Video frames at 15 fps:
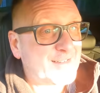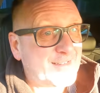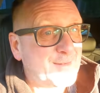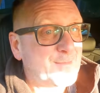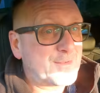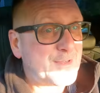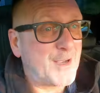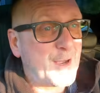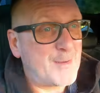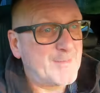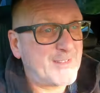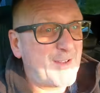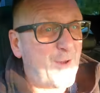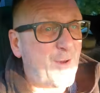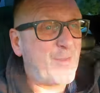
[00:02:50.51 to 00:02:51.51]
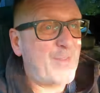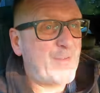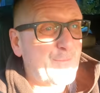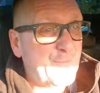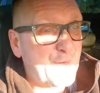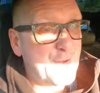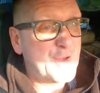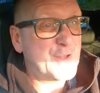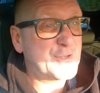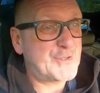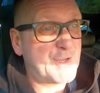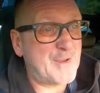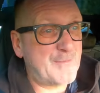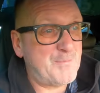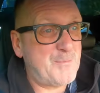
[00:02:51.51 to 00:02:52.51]
on the verge
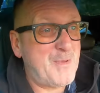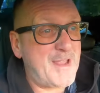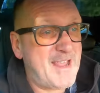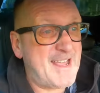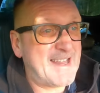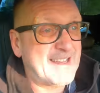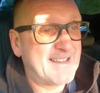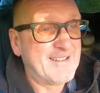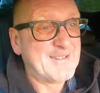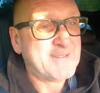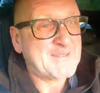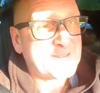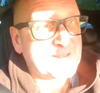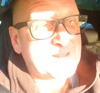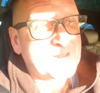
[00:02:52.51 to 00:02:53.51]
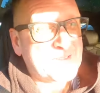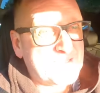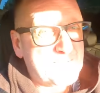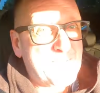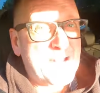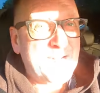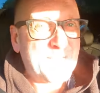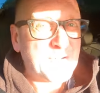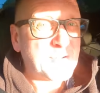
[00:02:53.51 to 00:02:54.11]
of being a bit of a